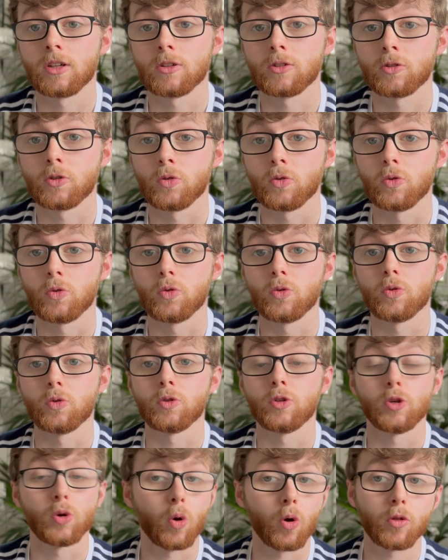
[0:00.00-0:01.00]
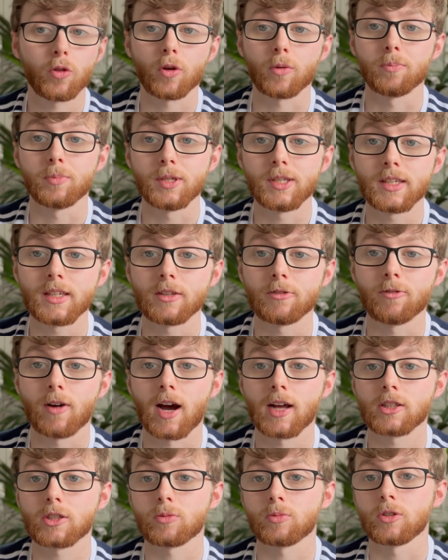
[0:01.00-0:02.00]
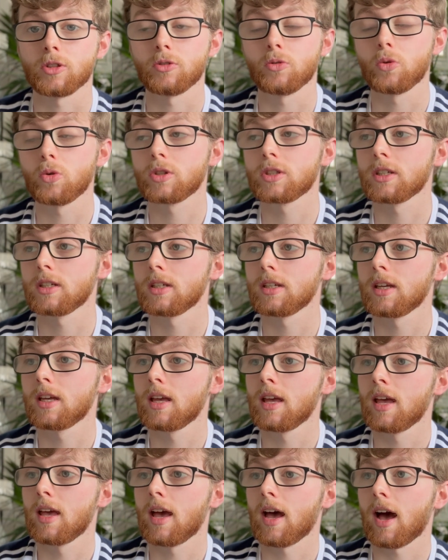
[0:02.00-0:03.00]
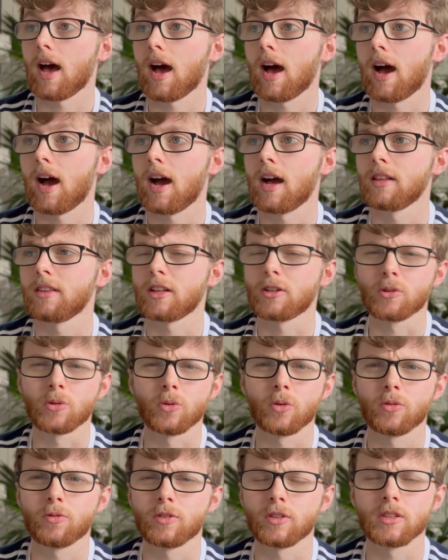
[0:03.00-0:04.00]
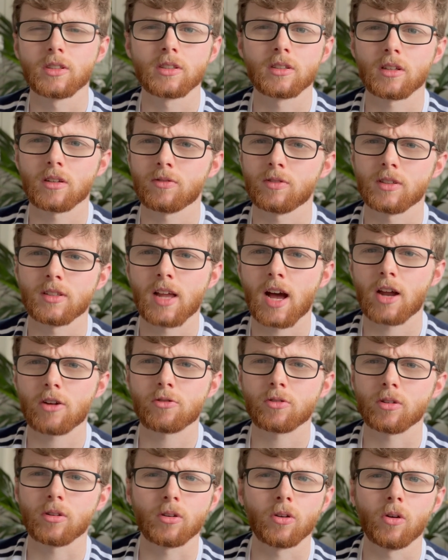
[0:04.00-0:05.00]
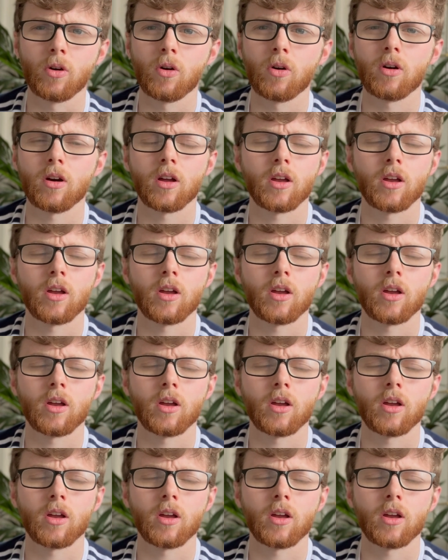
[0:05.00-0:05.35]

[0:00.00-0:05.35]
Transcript: to the author being advanced when he wrote it, and I don't know if he's natural or not.